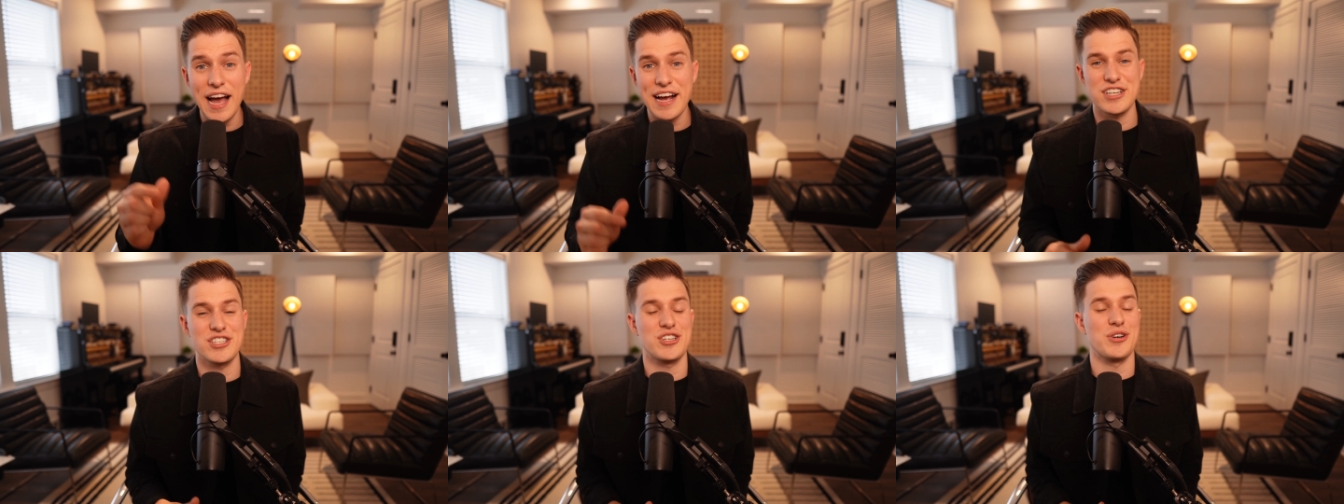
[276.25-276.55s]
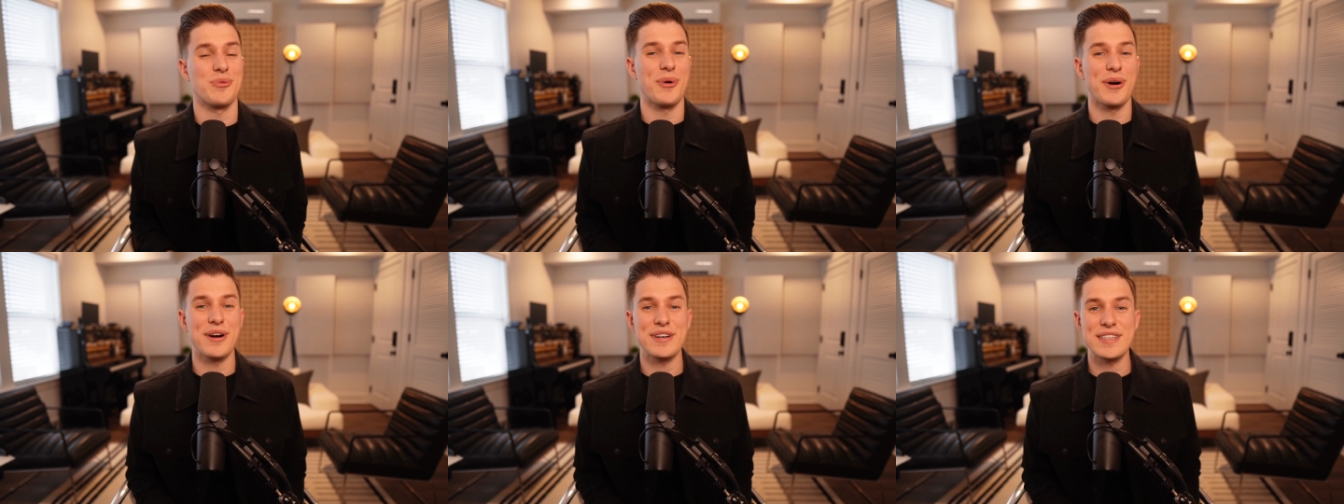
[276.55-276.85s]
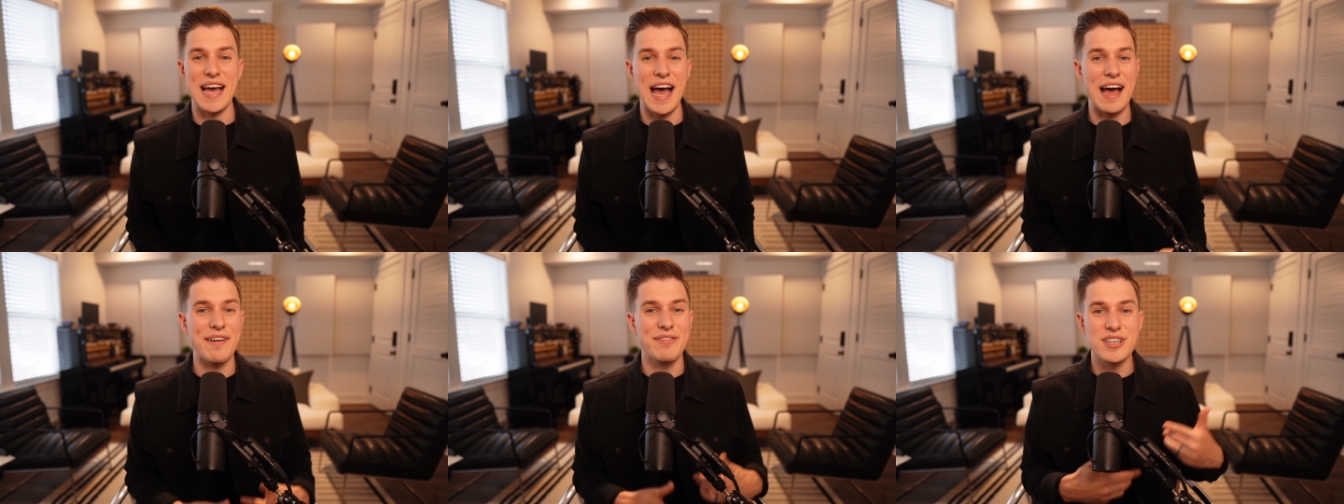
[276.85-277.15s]
extra work
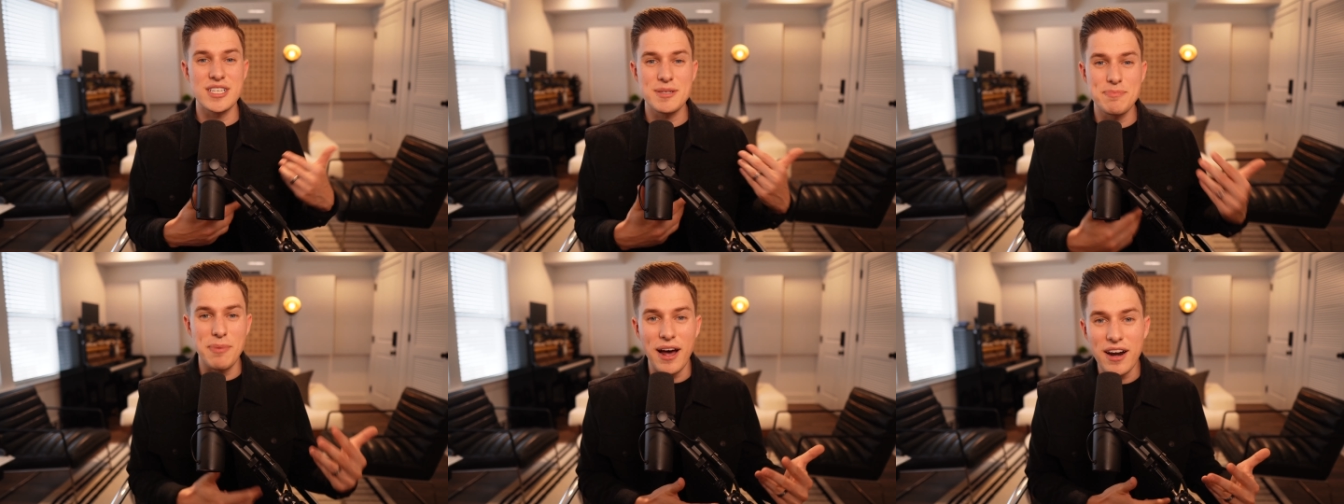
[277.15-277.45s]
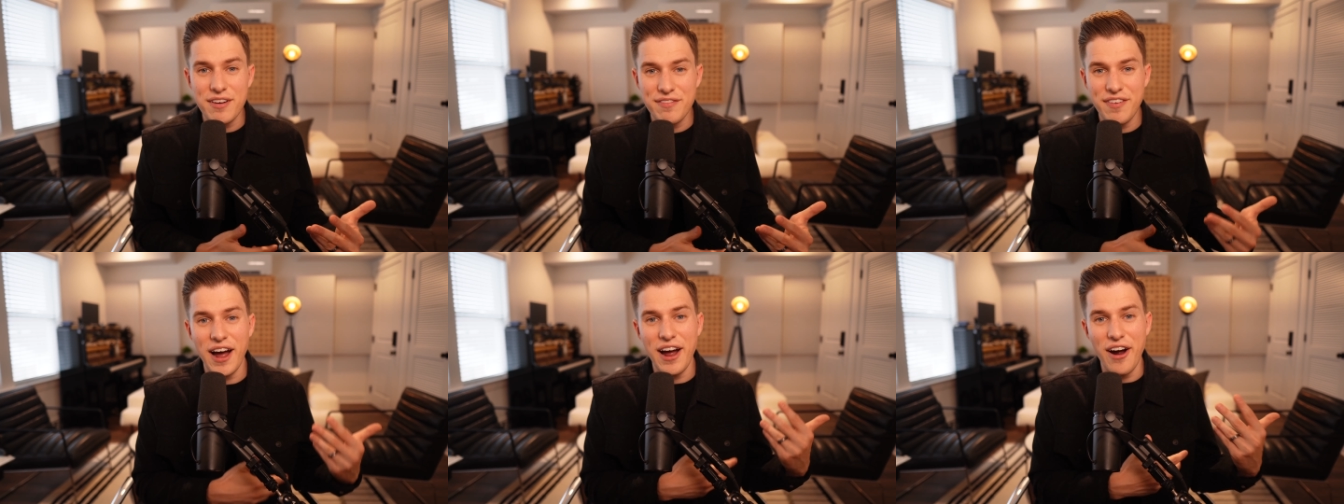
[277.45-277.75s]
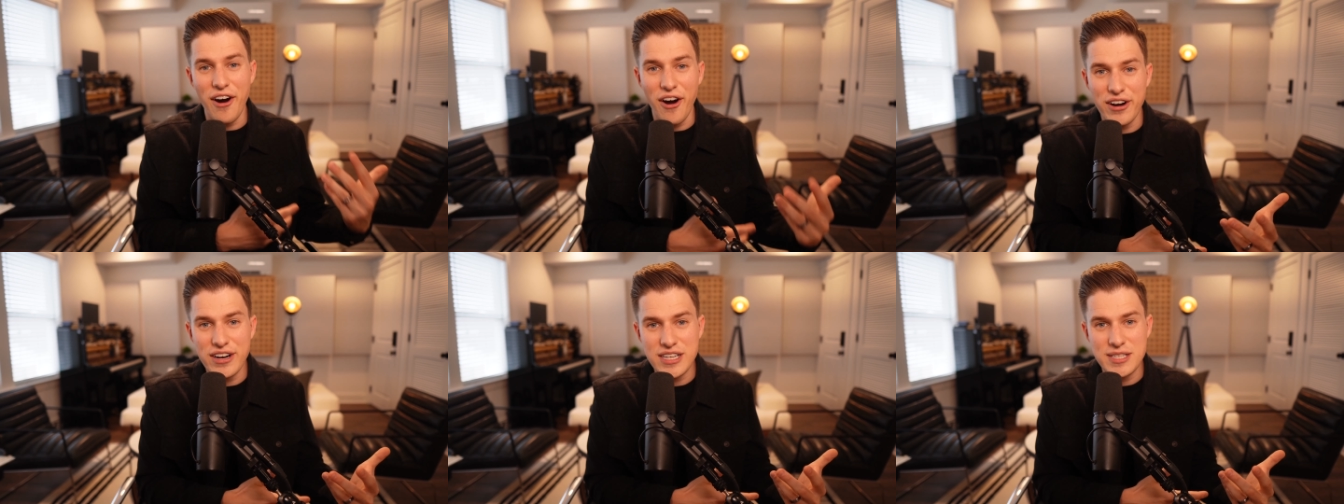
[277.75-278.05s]
to have your Spotify
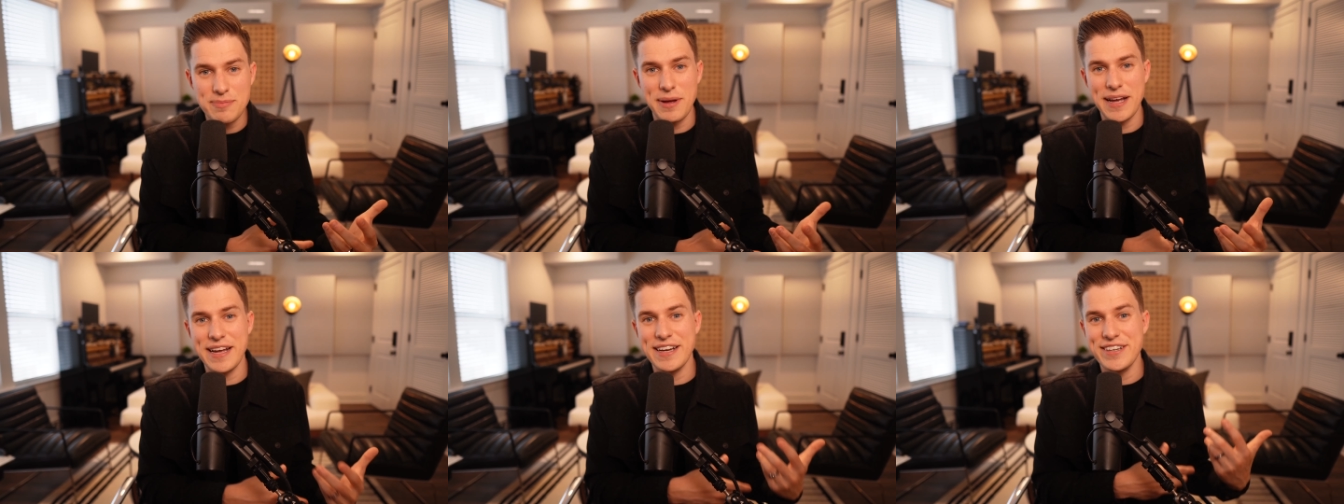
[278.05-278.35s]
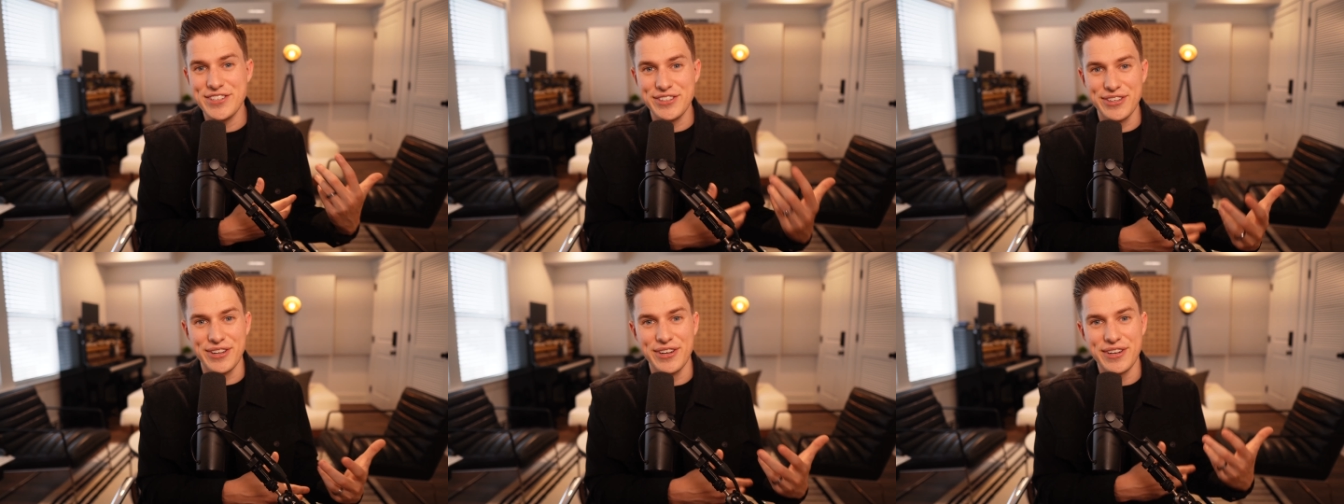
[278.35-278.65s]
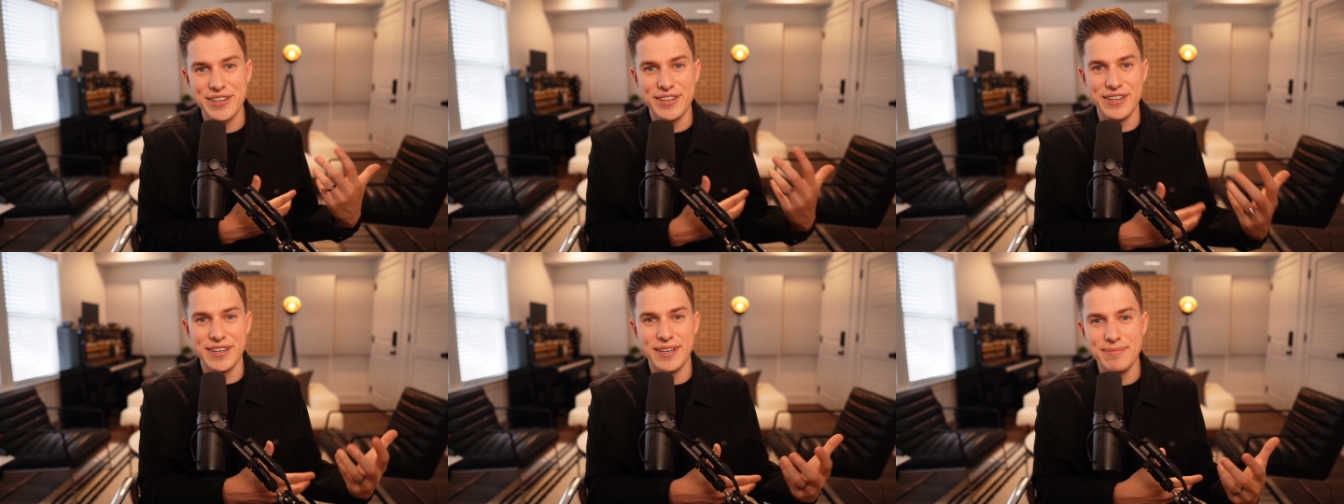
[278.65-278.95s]
artist page look
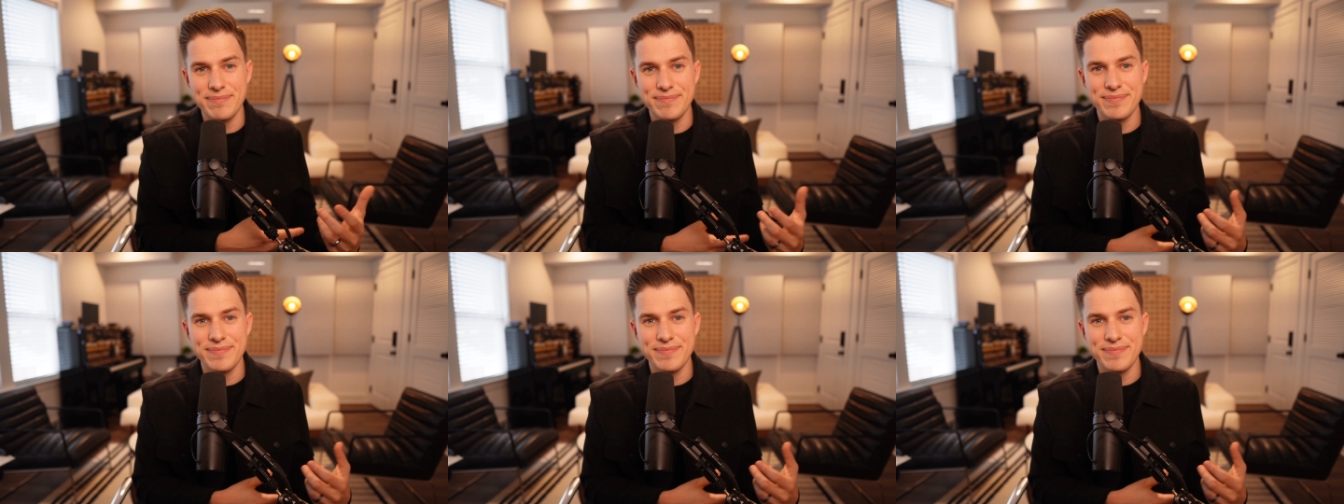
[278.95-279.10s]
good.